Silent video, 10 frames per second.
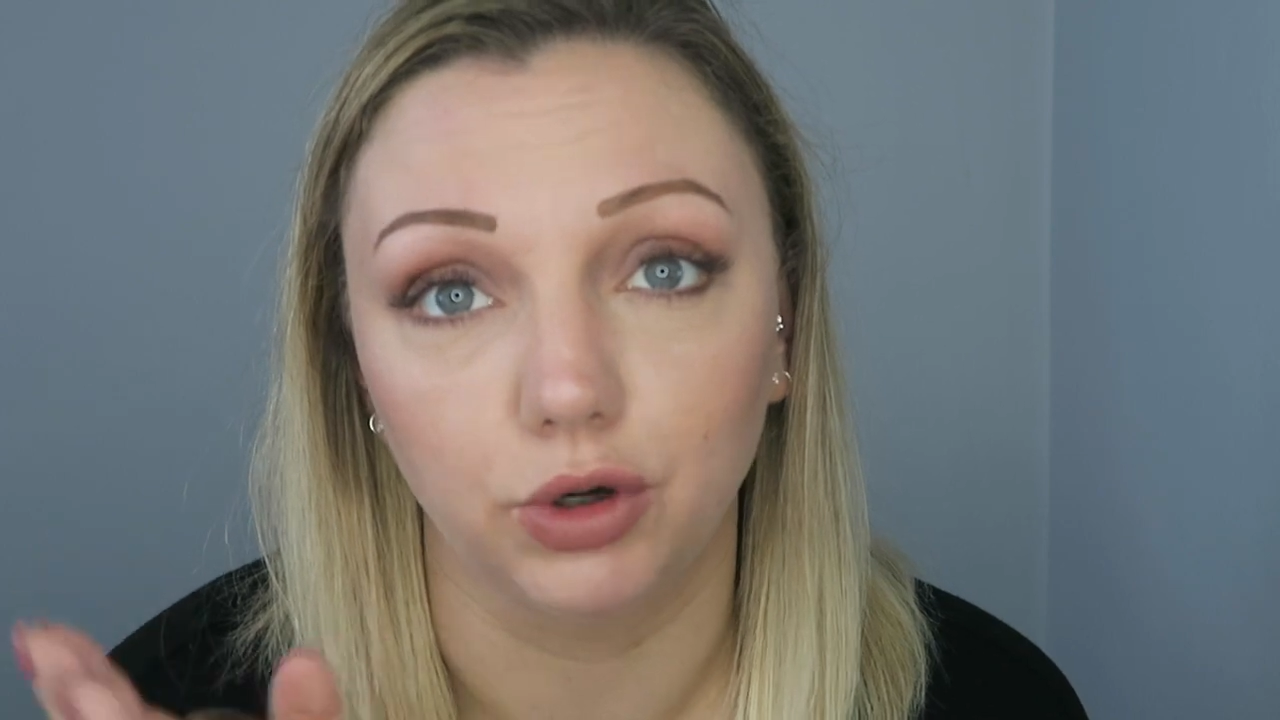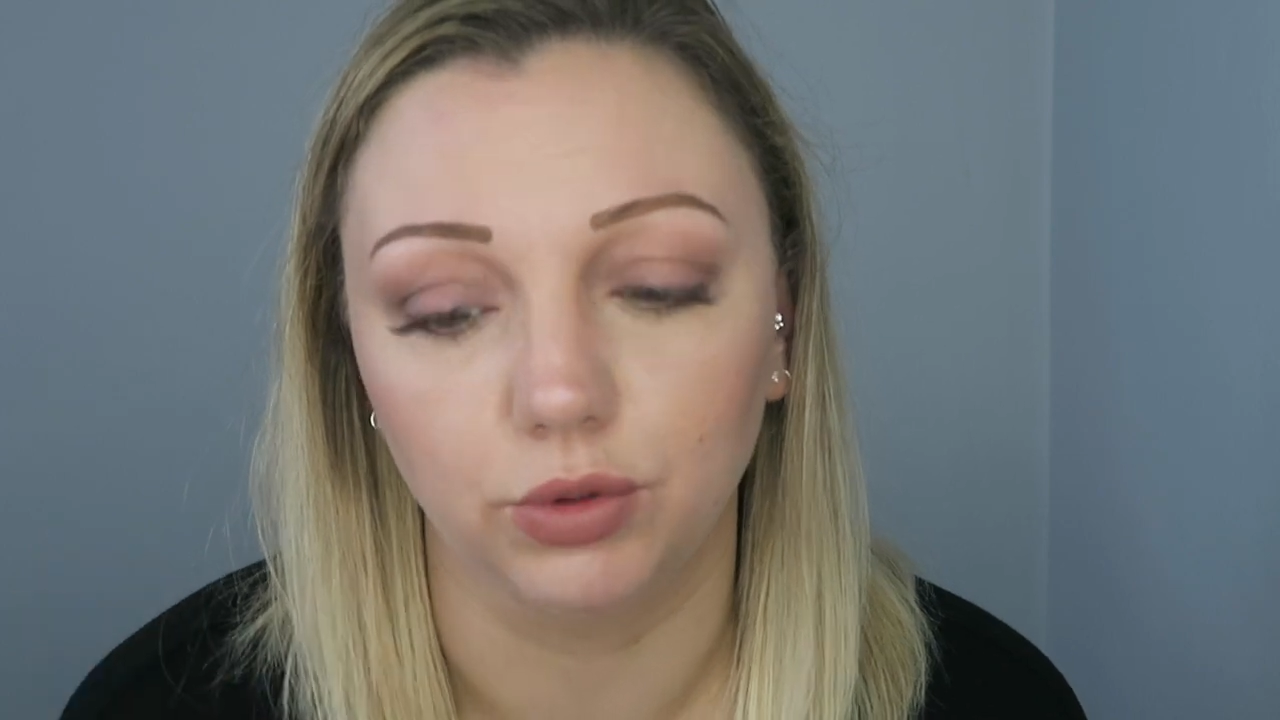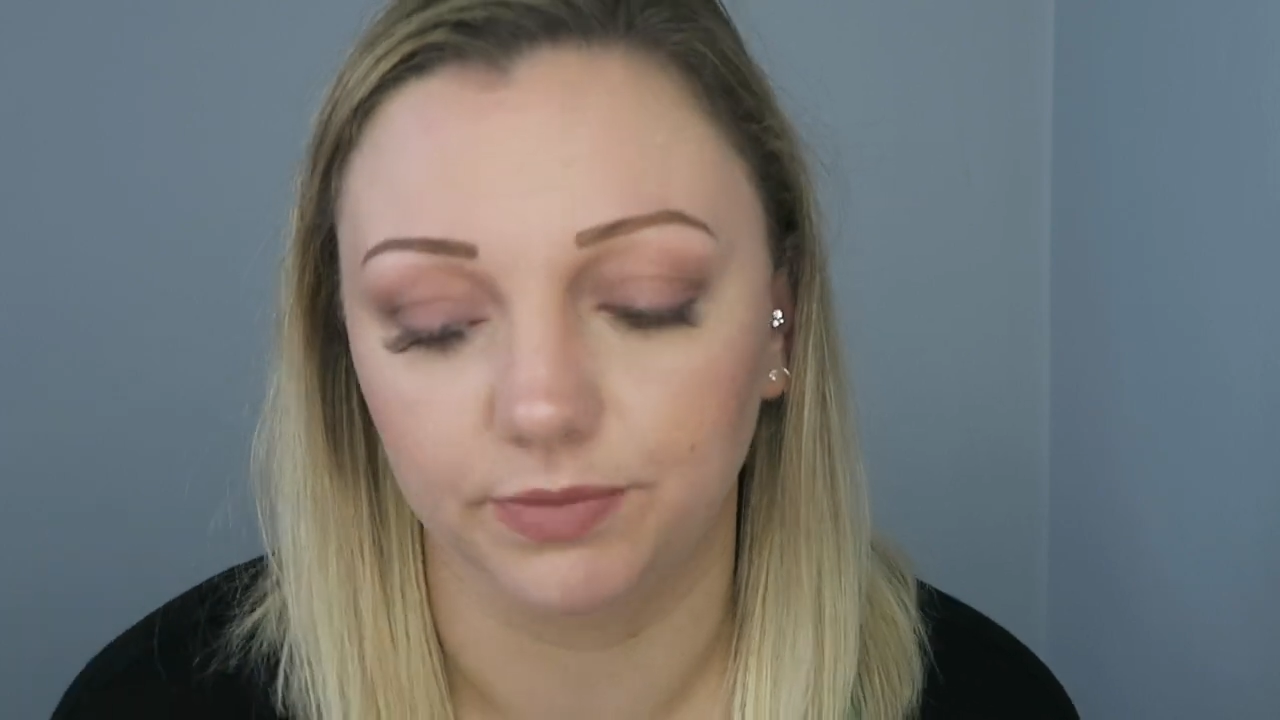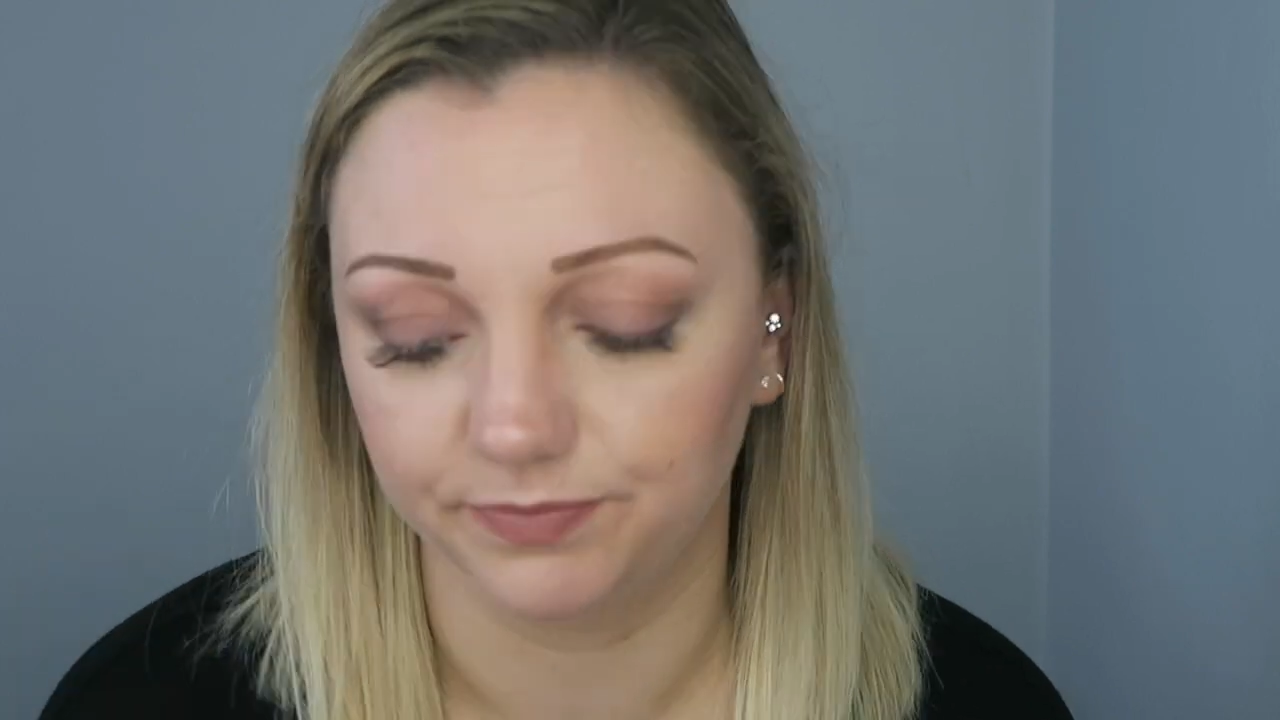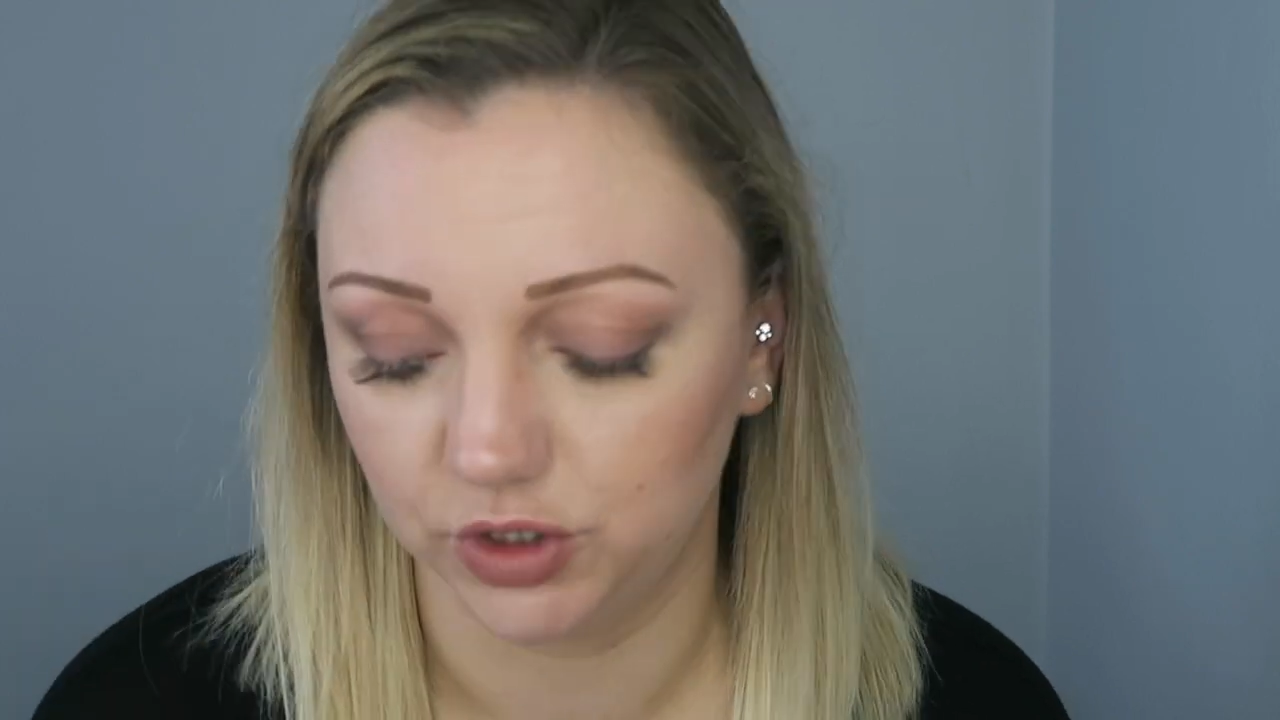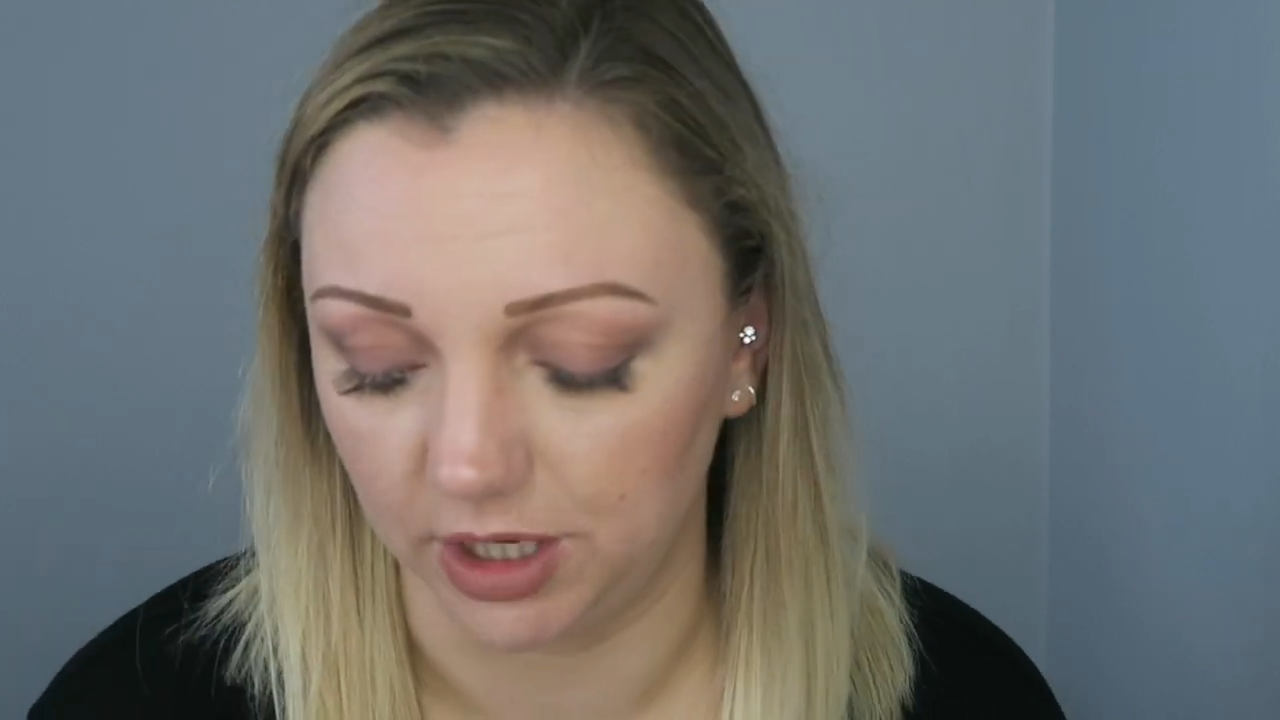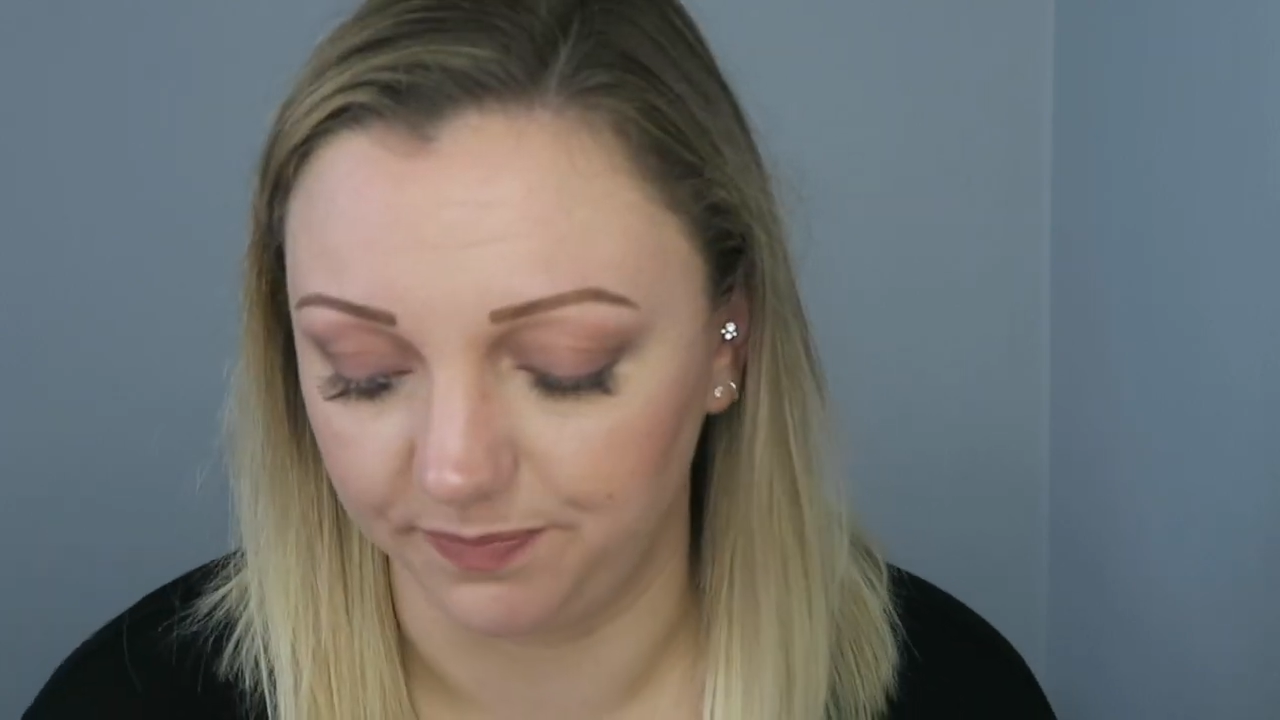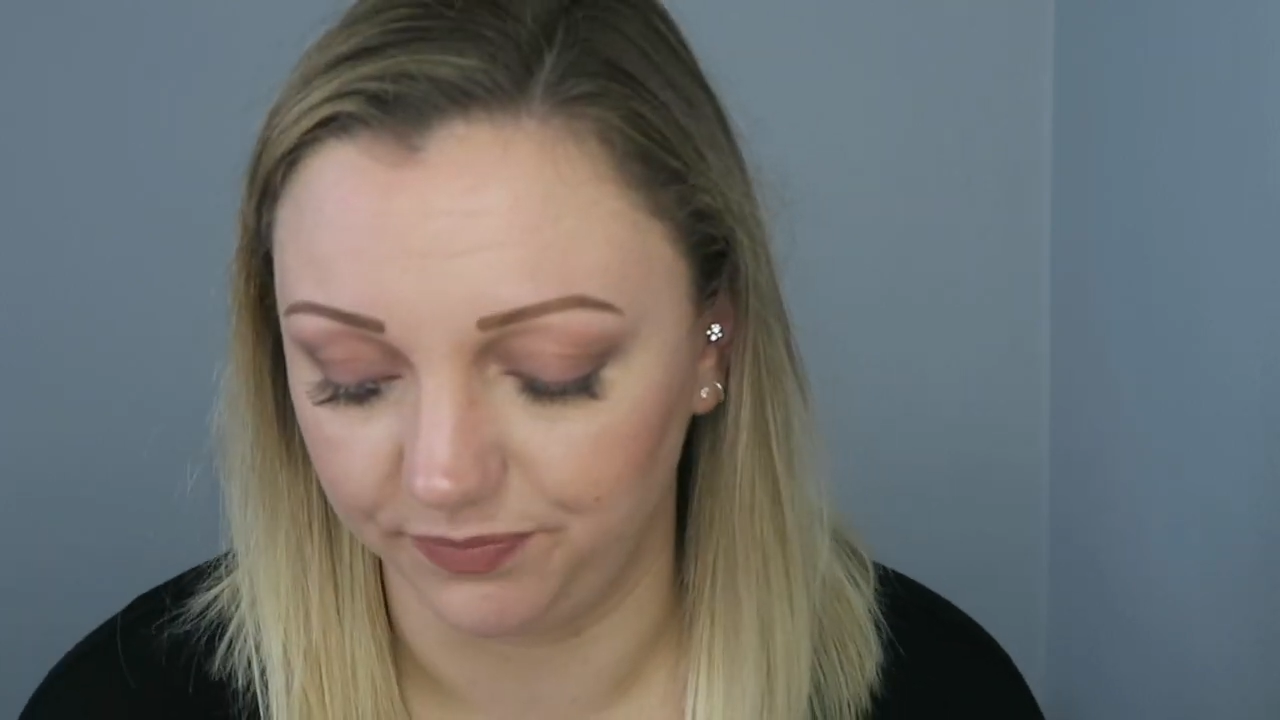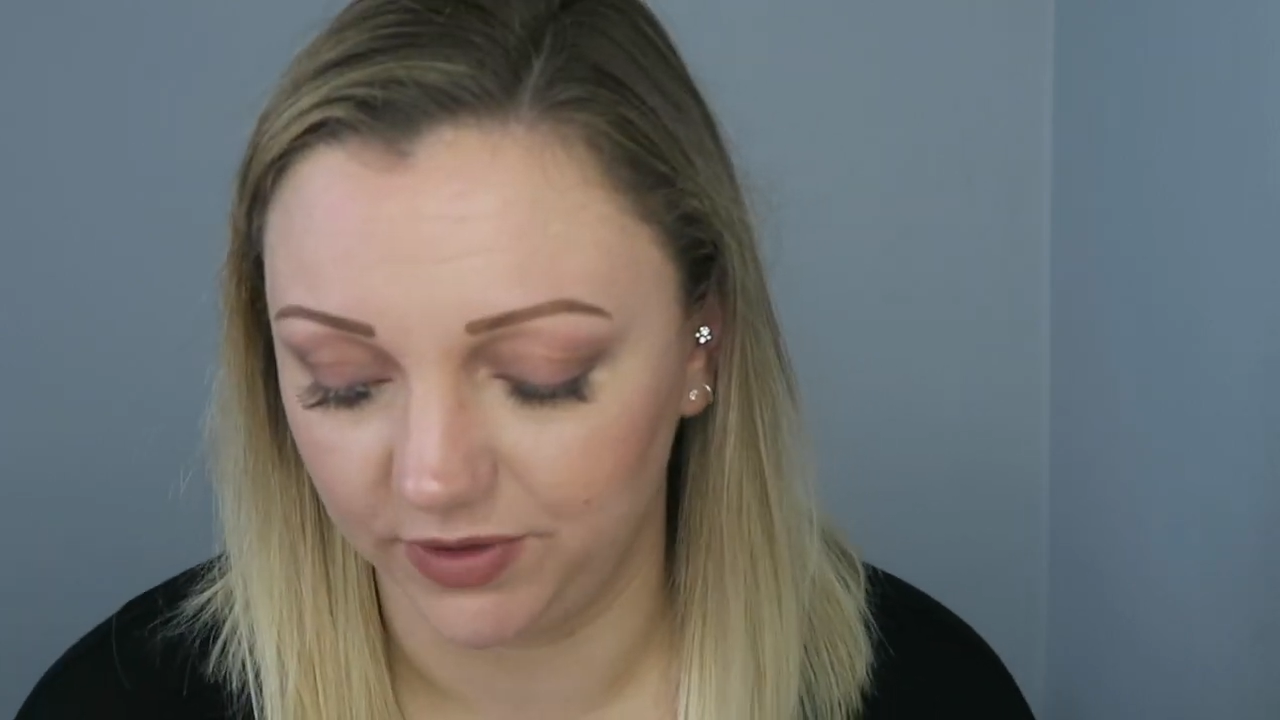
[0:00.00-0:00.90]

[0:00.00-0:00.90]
broke. So